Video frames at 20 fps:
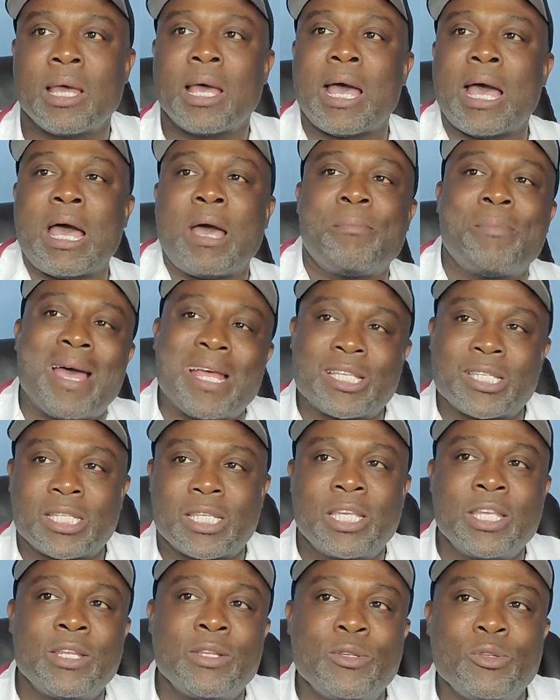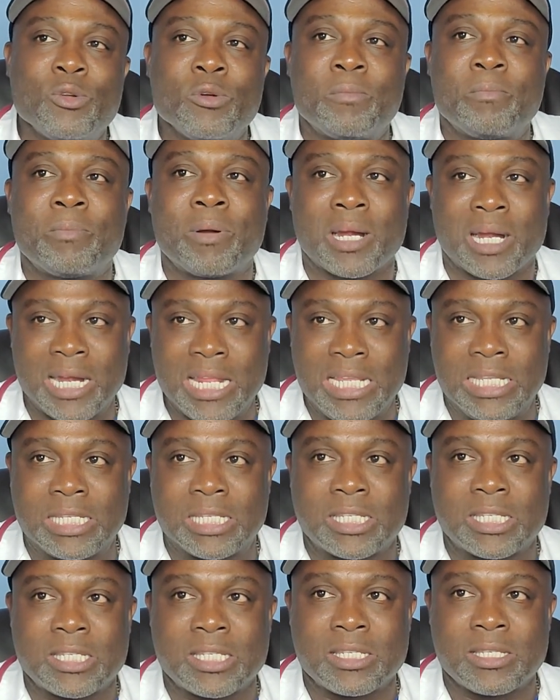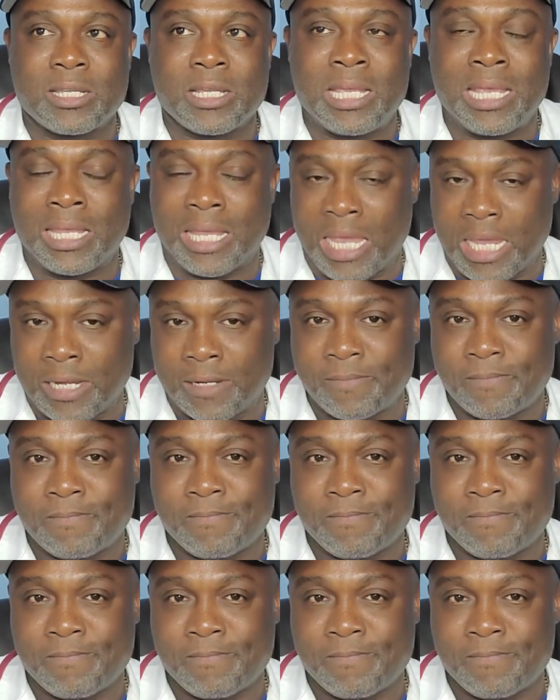I'm asking you, please, again,